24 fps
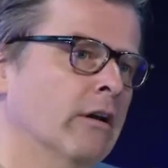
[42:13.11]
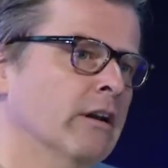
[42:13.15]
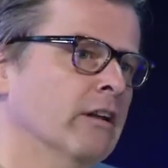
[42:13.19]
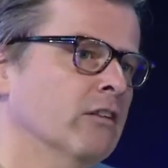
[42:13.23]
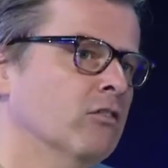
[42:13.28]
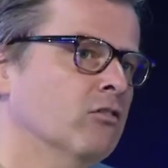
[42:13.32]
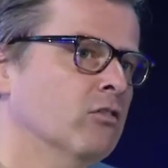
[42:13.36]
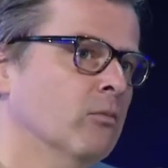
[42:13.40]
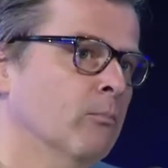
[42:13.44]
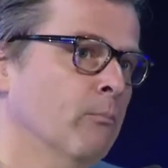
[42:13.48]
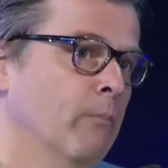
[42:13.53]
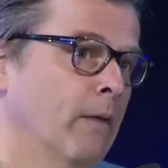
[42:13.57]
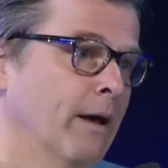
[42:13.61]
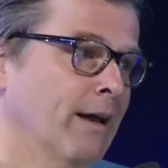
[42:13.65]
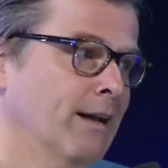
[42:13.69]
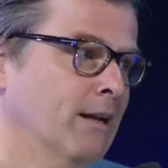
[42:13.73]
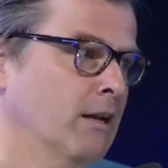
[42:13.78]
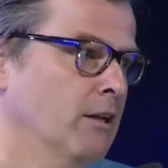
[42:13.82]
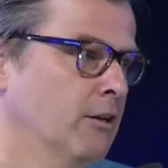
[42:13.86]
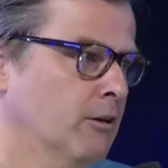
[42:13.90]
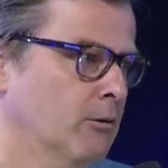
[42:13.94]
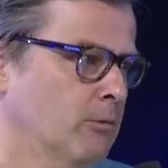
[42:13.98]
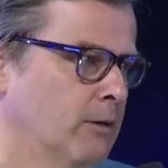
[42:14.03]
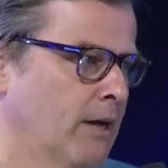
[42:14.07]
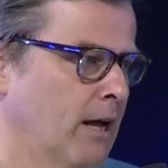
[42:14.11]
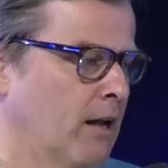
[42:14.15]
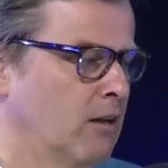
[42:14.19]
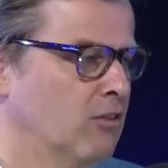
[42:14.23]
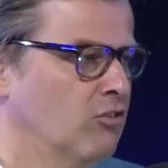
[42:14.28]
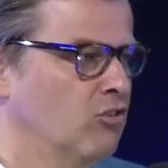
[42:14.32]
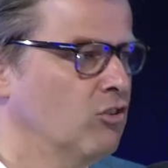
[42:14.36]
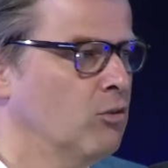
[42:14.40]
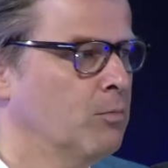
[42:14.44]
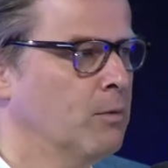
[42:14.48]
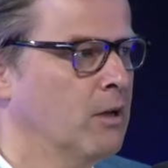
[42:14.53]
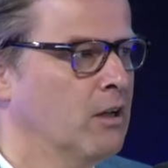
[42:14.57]
and it's mainly in the
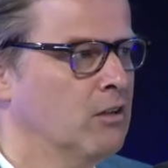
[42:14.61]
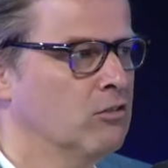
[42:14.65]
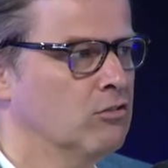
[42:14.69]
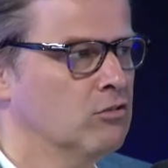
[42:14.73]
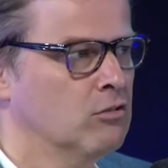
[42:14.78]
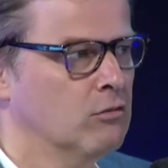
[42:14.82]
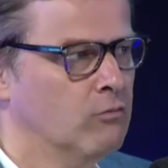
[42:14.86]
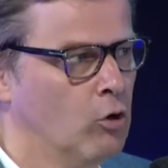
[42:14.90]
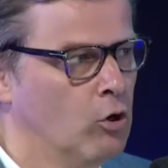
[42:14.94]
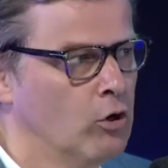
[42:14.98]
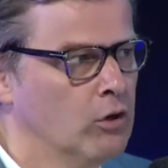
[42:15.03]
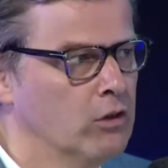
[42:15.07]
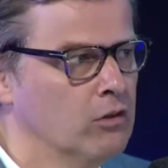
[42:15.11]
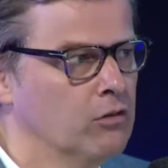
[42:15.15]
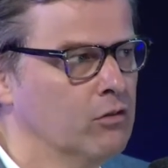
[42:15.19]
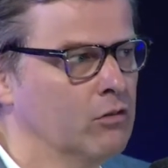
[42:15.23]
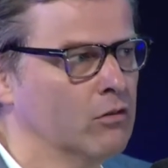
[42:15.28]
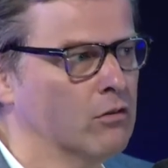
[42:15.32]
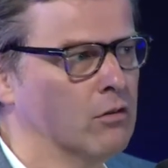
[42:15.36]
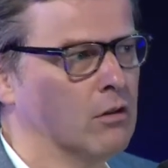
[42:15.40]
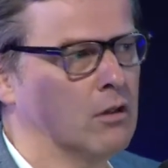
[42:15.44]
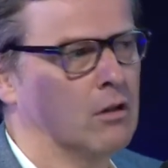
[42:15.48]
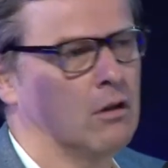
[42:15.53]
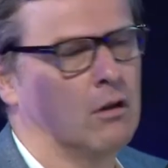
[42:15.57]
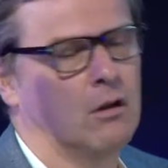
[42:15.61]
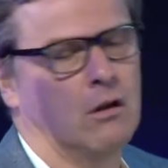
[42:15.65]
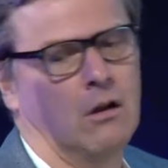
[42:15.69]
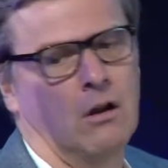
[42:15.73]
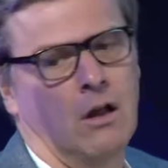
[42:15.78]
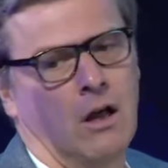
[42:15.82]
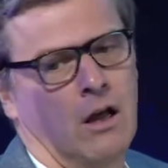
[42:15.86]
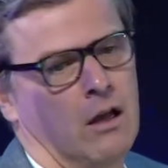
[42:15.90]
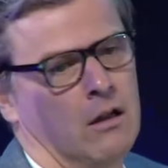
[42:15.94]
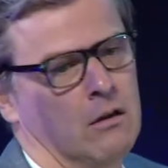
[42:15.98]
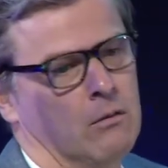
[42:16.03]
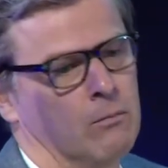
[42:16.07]
reality space, The Voice
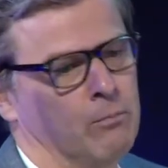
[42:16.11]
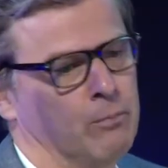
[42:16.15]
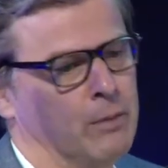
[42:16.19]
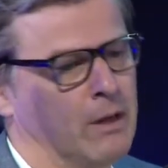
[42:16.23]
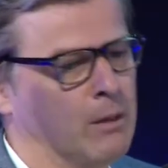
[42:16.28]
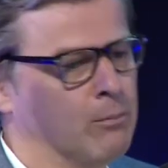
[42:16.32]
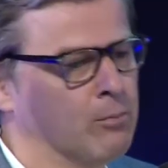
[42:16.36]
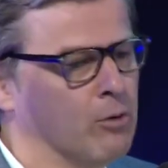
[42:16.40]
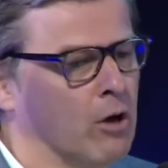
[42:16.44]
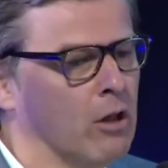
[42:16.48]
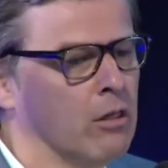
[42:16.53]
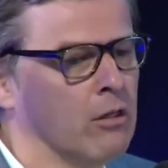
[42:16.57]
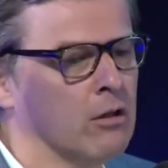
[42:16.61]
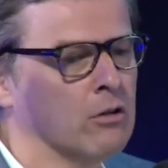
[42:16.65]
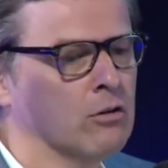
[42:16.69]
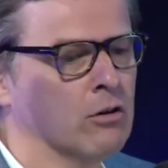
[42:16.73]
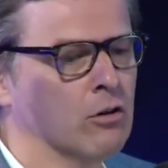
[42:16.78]
and Big Brother.